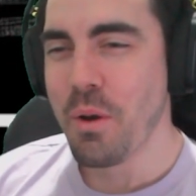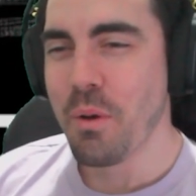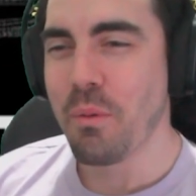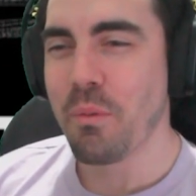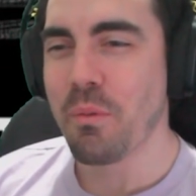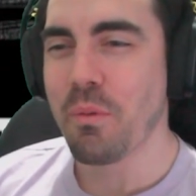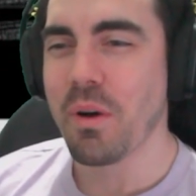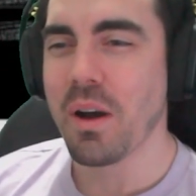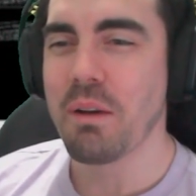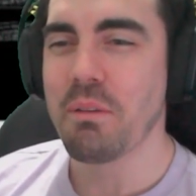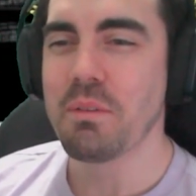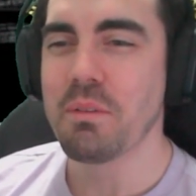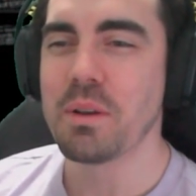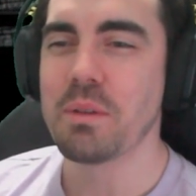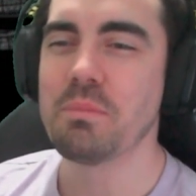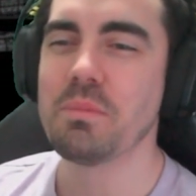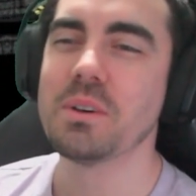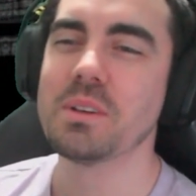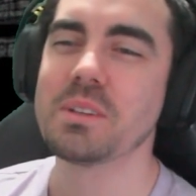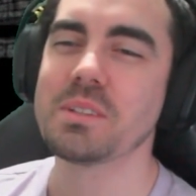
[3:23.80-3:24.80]
Why would a
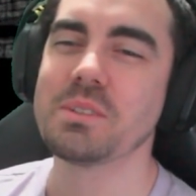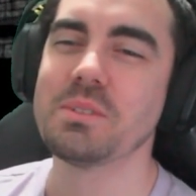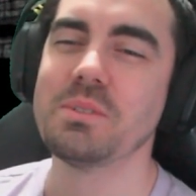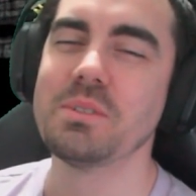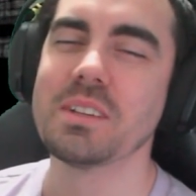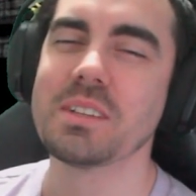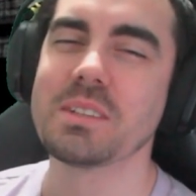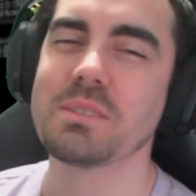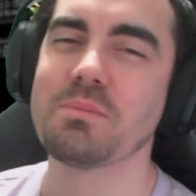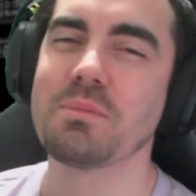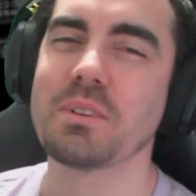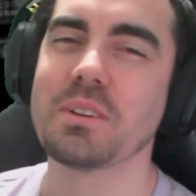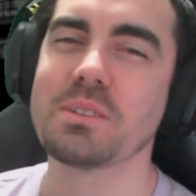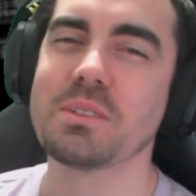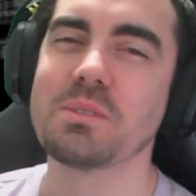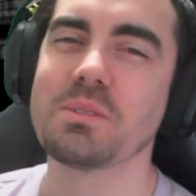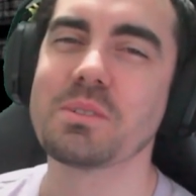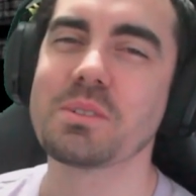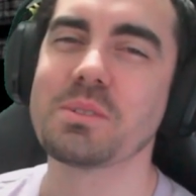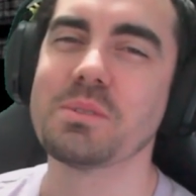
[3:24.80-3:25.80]
person who doesn't want to
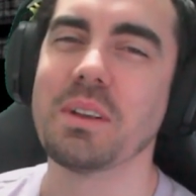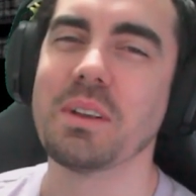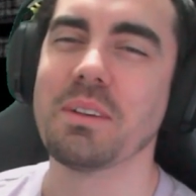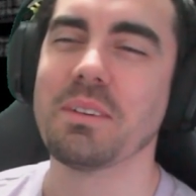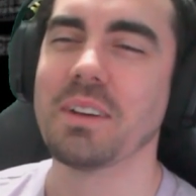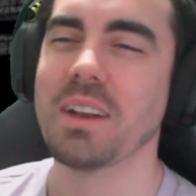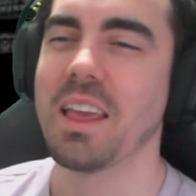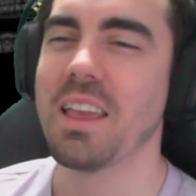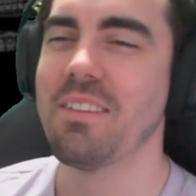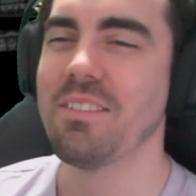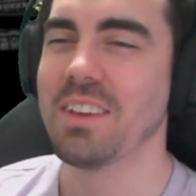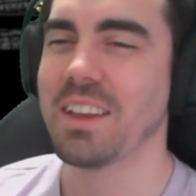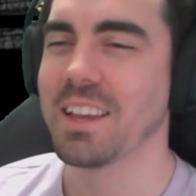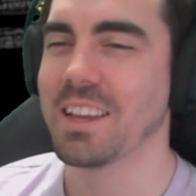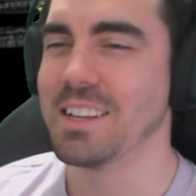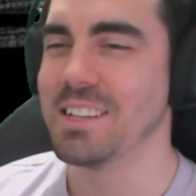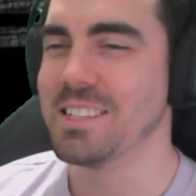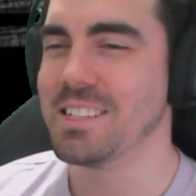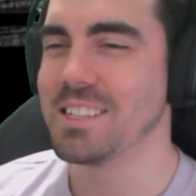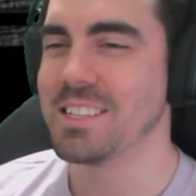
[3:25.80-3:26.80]
talk to anyone even
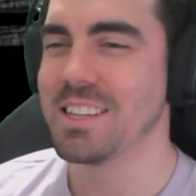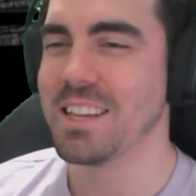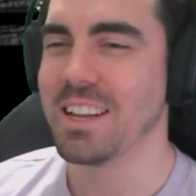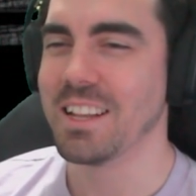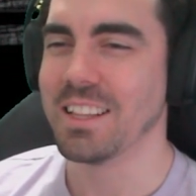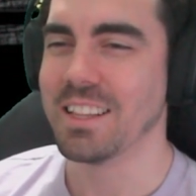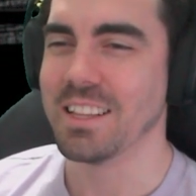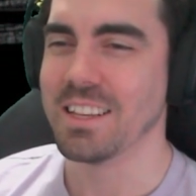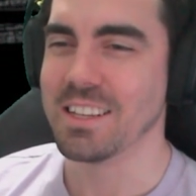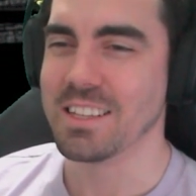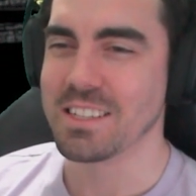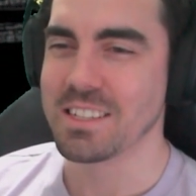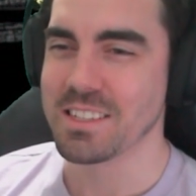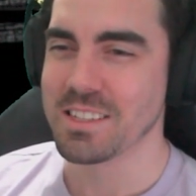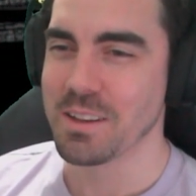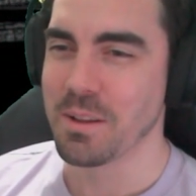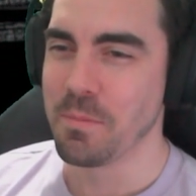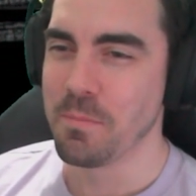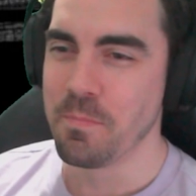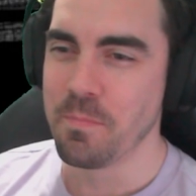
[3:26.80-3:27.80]
consider this?